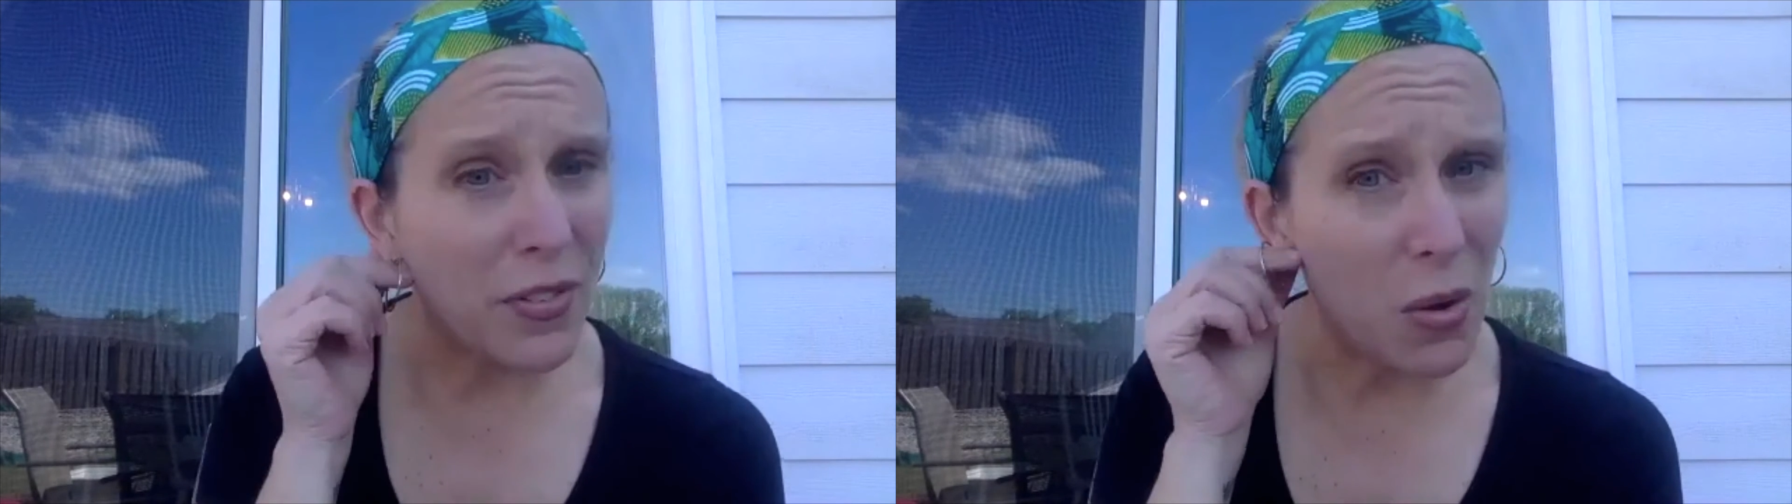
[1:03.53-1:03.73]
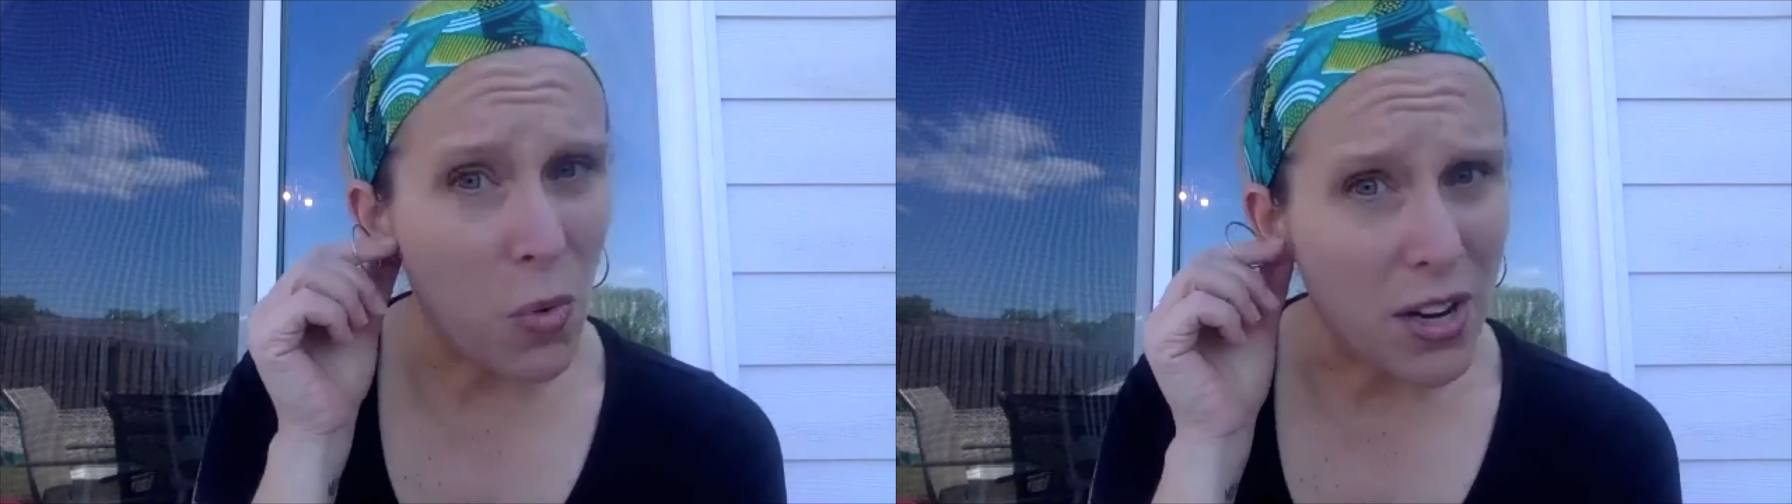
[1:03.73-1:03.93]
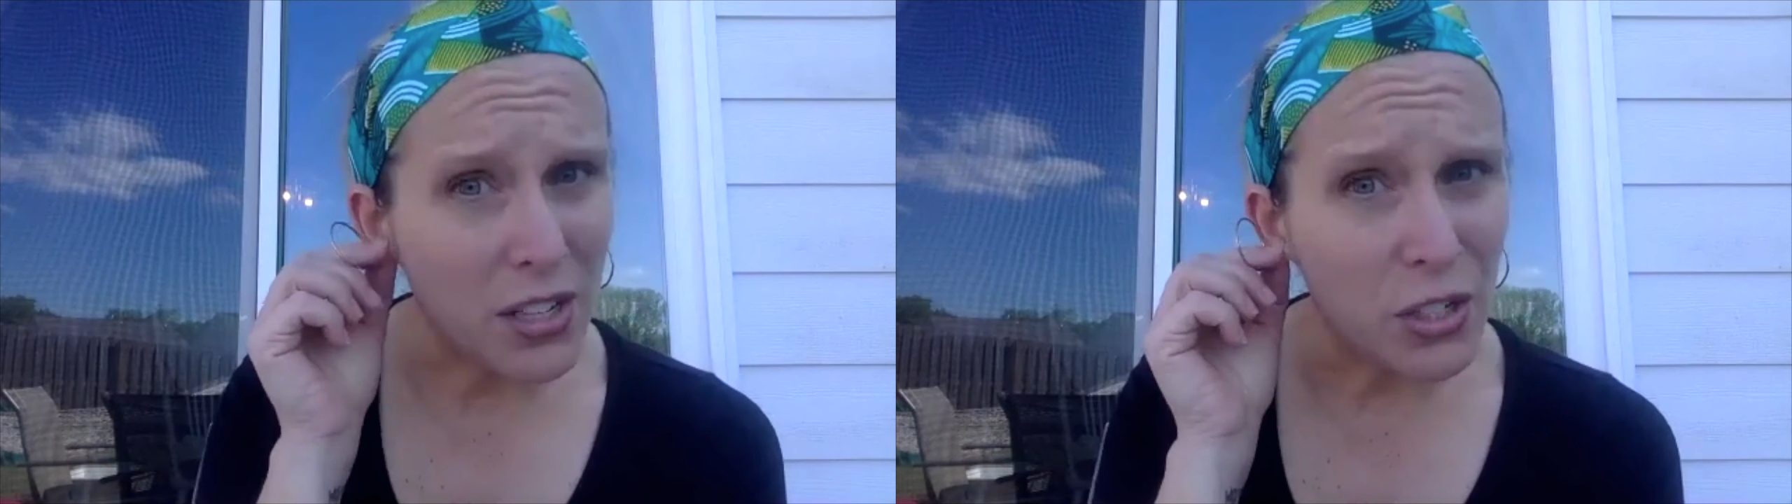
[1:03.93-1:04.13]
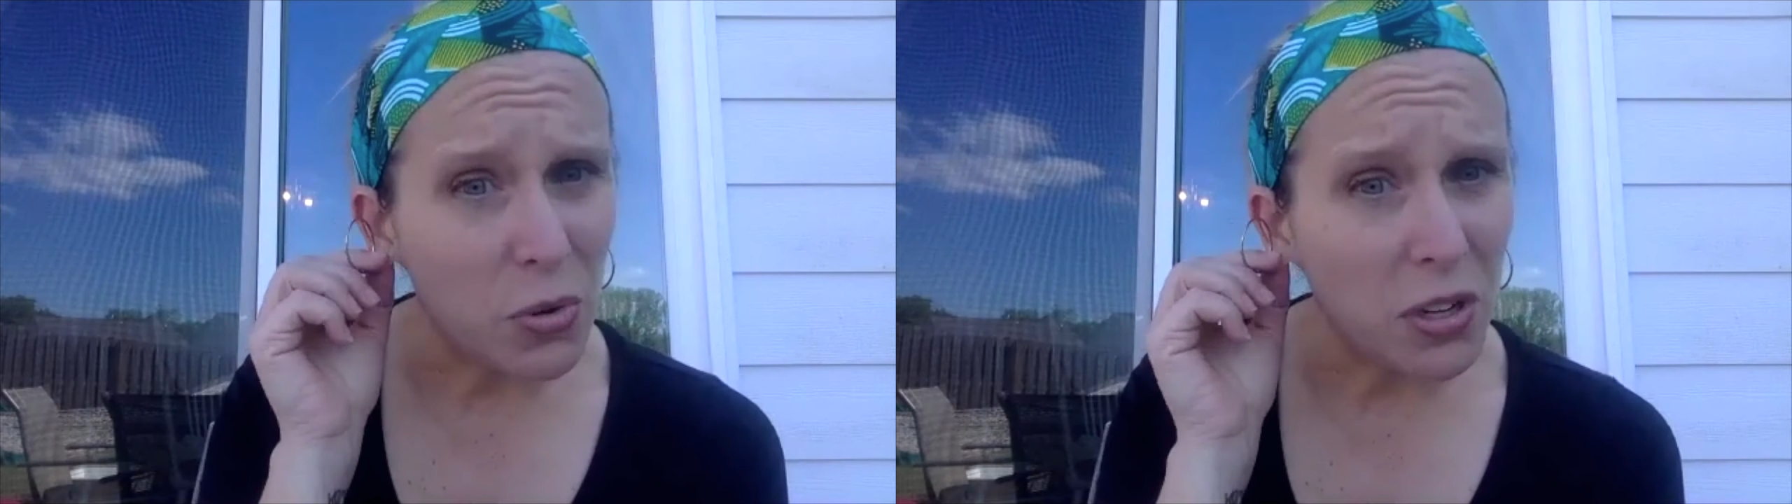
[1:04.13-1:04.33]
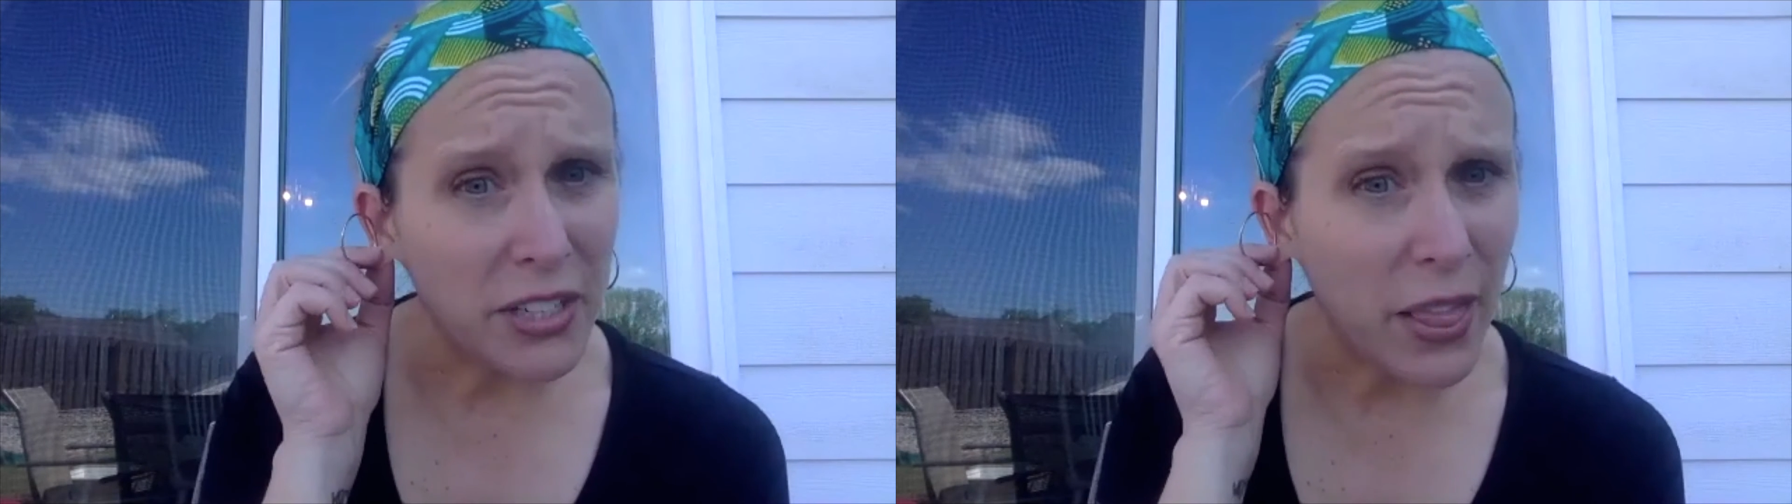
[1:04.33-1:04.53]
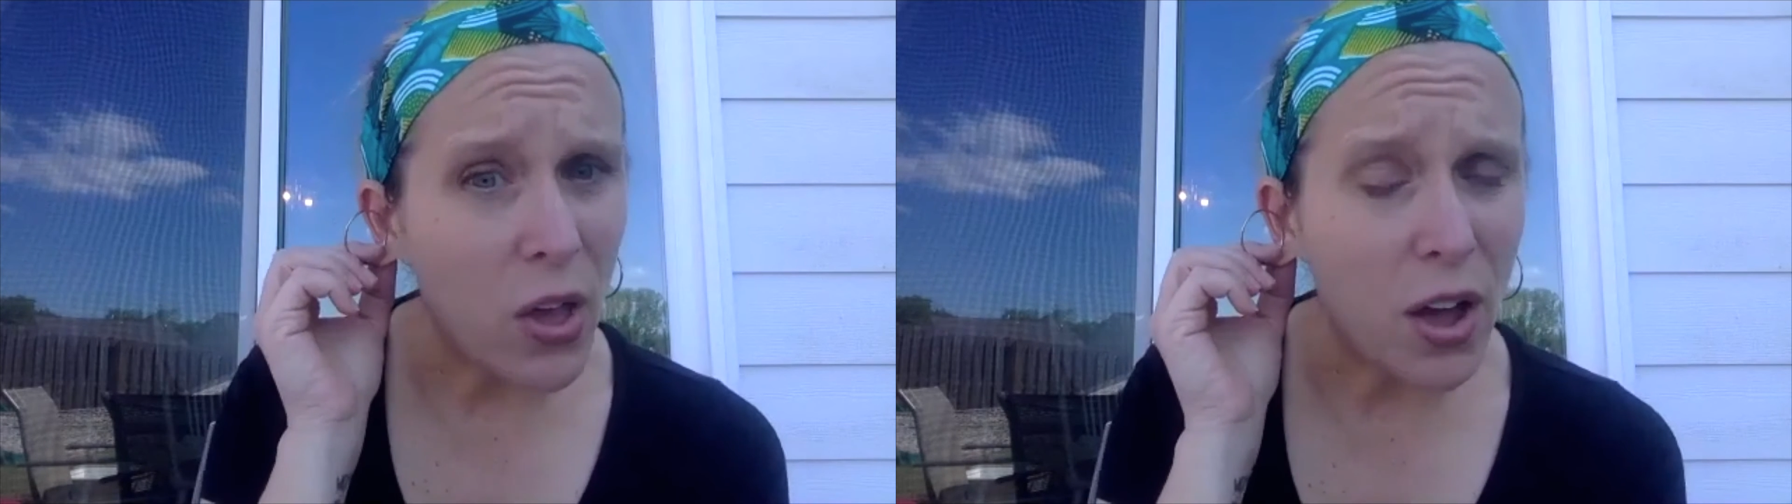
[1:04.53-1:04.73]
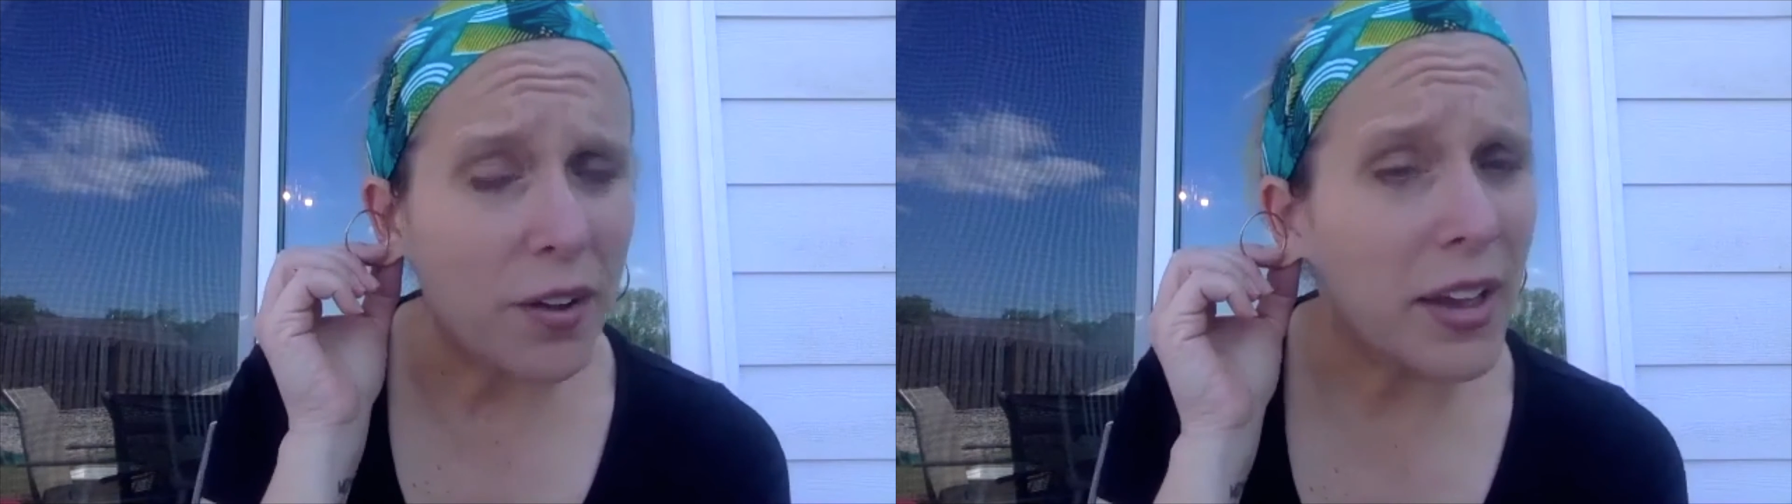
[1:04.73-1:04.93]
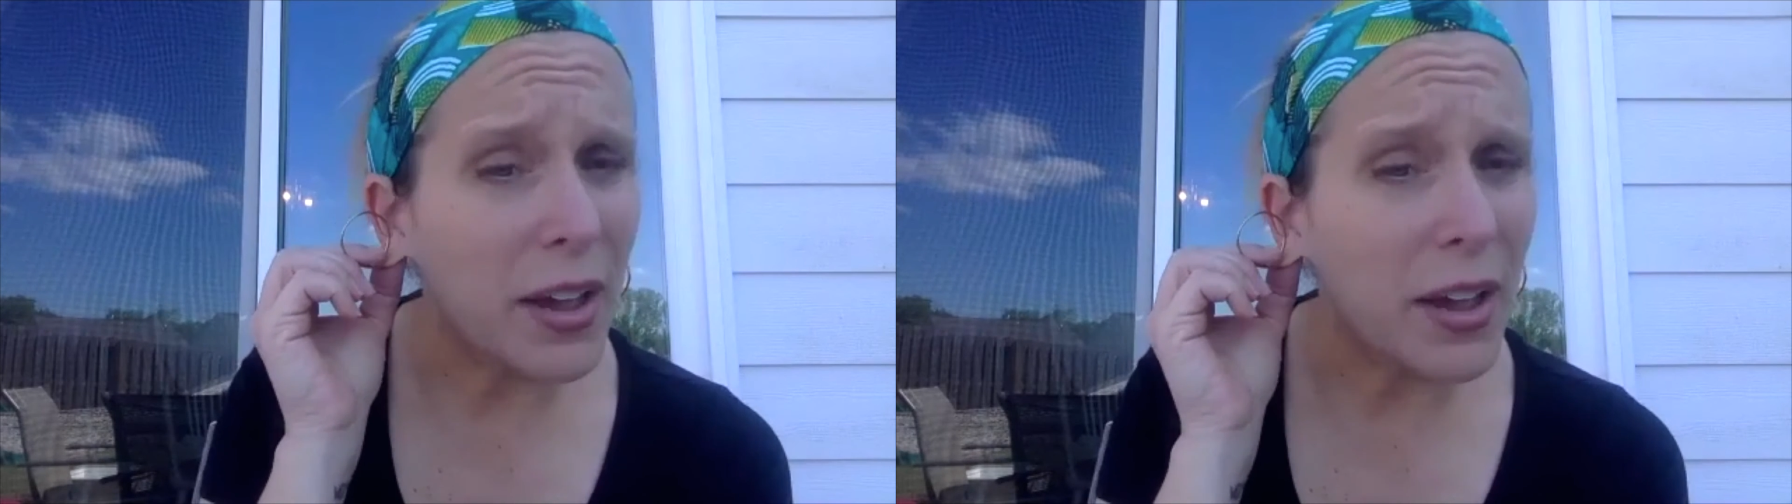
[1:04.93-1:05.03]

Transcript: they wanted to all day long,